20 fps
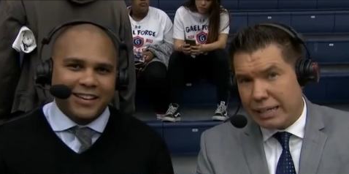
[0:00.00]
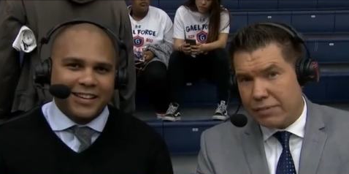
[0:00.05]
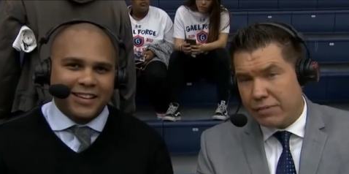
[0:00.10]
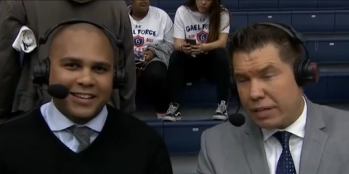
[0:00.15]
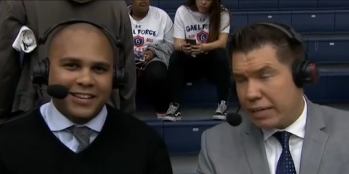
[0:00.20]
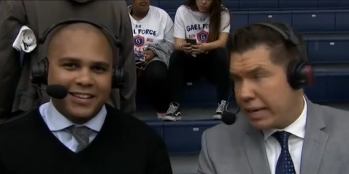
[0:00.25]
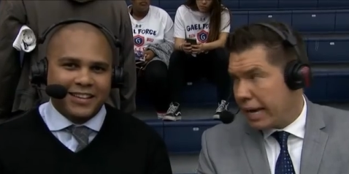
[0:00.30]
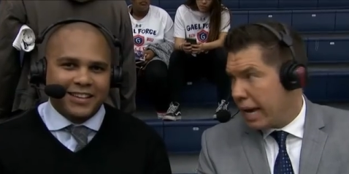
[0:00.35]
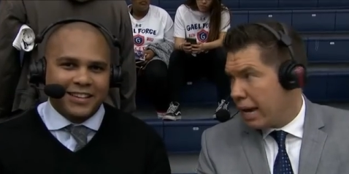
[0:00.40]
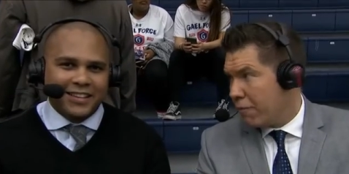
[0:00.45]
Speaker 1: the
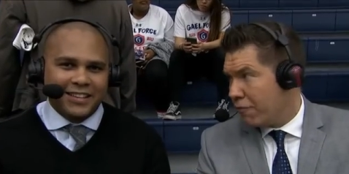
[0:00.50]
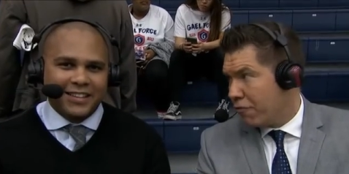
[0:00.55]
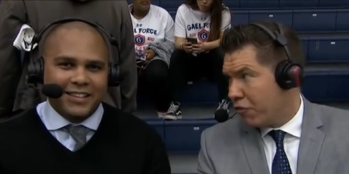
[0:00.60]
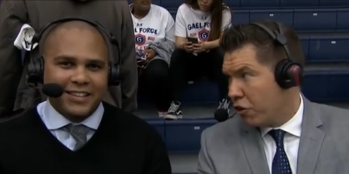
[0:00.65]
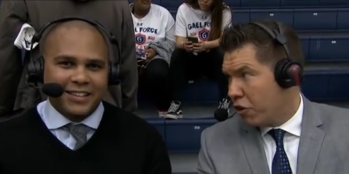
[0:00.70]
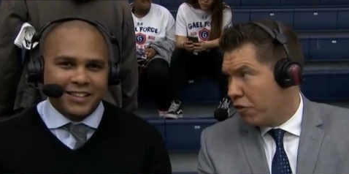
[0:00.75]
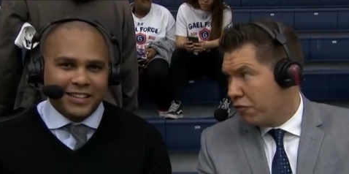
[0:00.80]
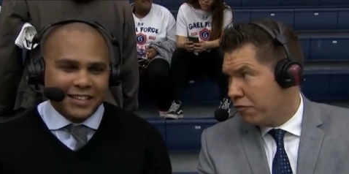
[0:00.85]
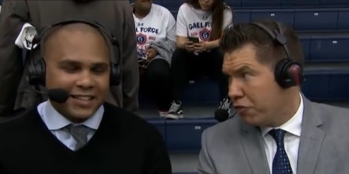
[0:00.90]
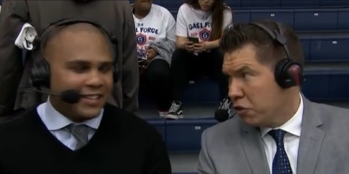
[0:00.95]
game for a
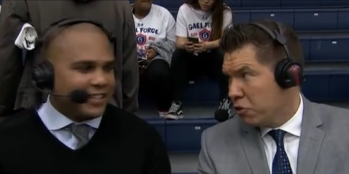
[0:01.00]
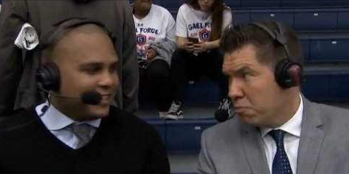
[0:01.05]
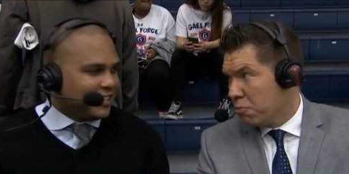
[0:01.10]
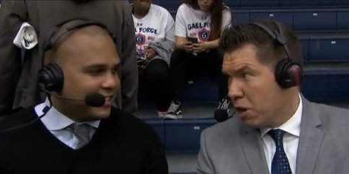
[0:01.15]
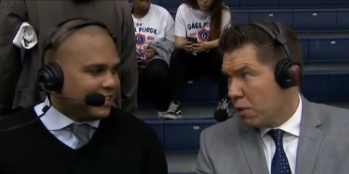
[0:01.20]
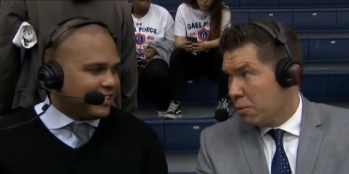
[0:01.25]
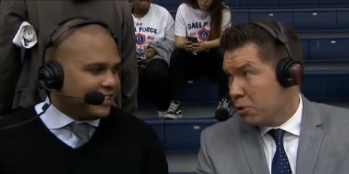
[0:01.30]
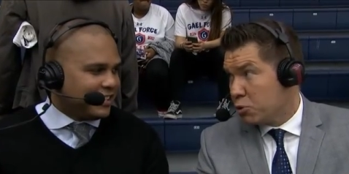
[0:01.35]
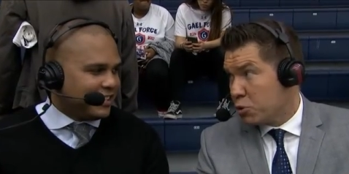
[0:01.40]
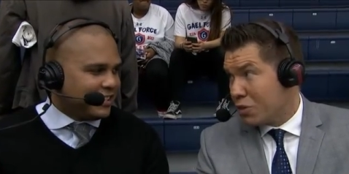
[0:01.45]
few
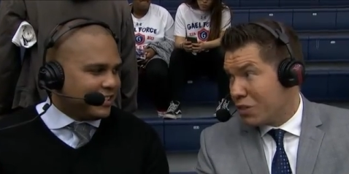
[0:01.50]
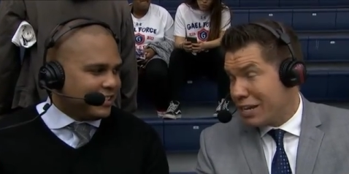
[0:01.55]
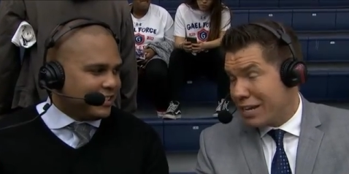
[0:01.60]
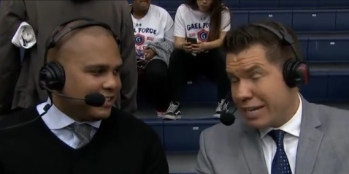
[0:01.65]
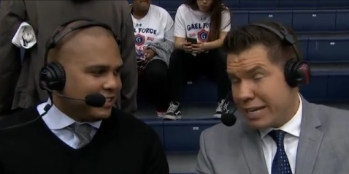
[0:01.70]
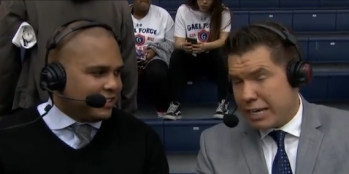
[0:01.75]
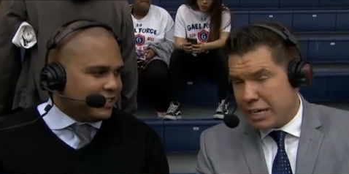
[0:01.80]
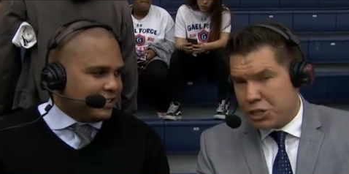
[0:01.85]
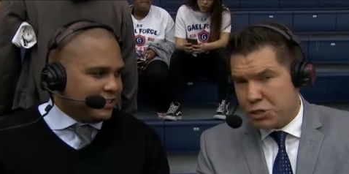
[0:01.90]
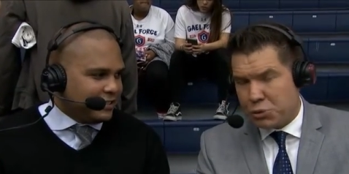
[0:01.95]
moments with a knee
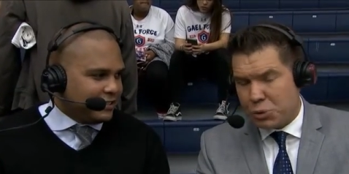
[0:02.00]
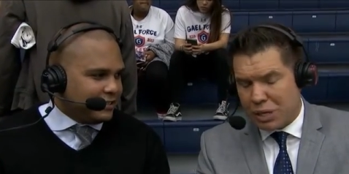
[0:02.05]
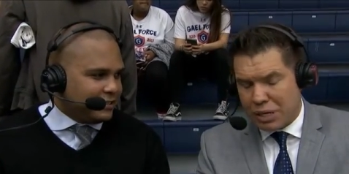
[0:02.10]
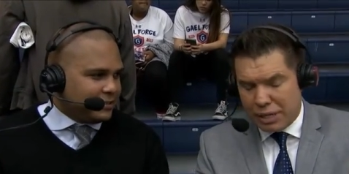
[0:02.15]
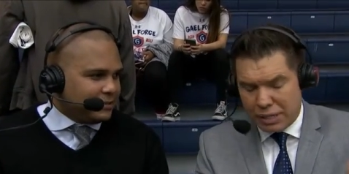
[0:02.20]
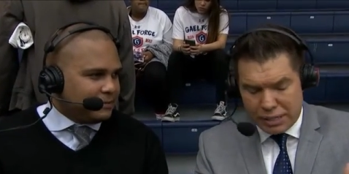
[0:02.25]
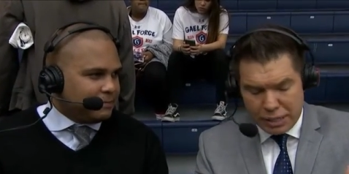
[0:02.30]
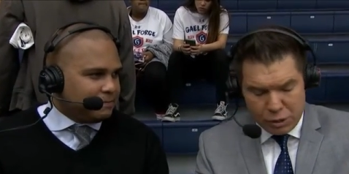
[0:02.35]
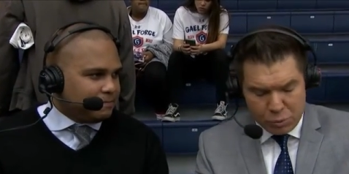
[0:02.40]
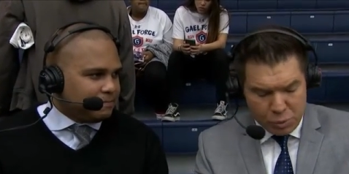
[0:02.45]
injury. He
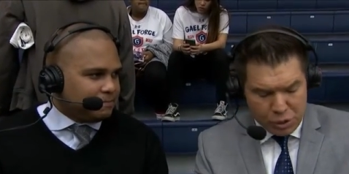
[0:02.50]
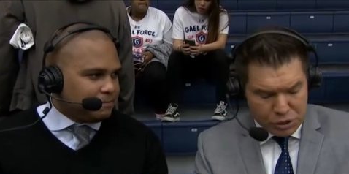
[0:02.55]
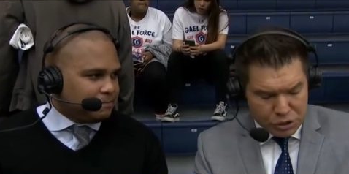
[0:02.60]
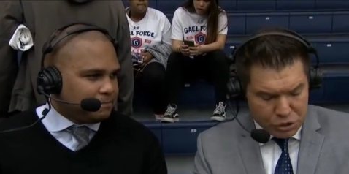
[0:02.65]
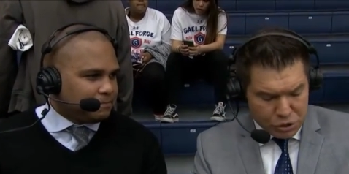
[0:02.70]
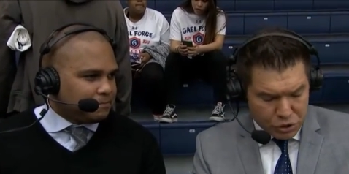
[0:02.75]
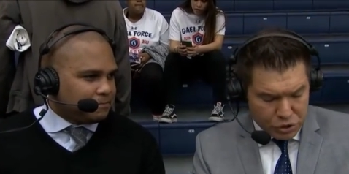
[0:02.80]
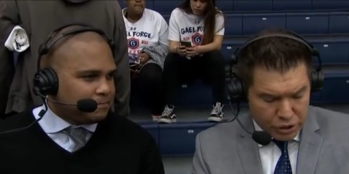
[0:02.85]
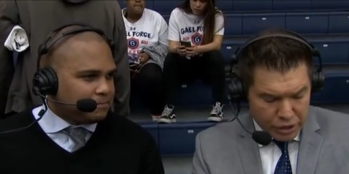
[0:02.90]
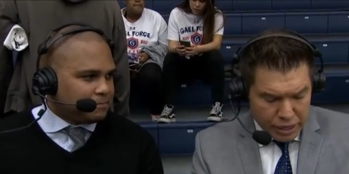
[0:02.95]
did
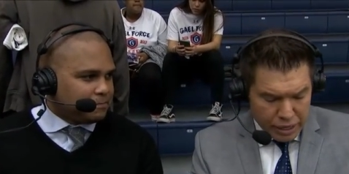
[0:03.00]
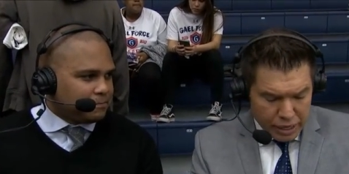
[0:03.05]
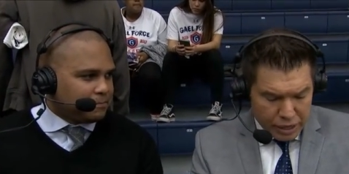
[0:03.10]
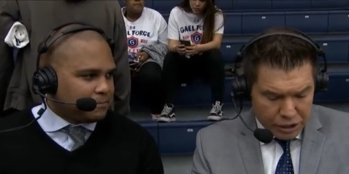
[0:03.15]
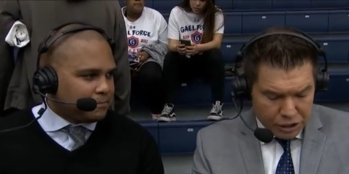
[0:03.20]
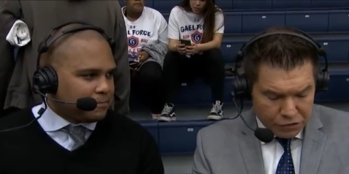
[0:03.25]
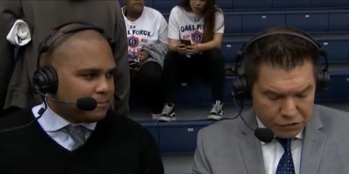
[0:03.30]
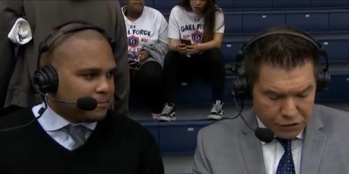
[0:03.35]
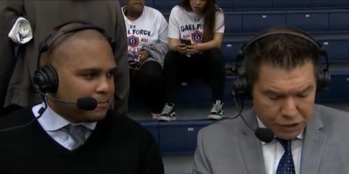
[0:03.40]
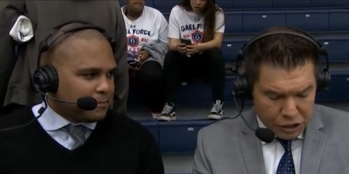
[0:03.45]
return to
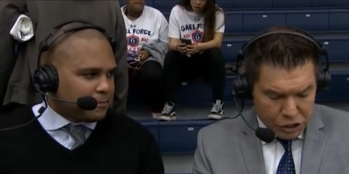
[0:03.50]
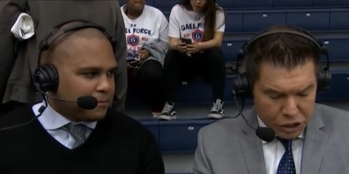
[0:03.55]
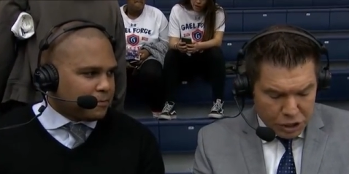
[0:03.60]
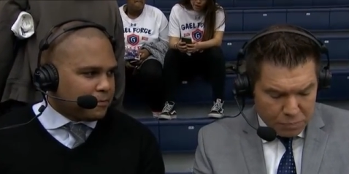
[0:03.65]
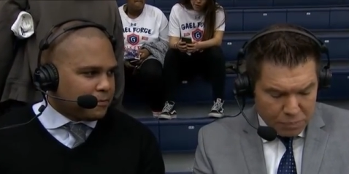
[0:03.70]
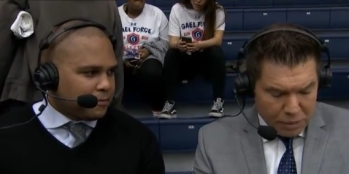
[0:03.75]
finish up the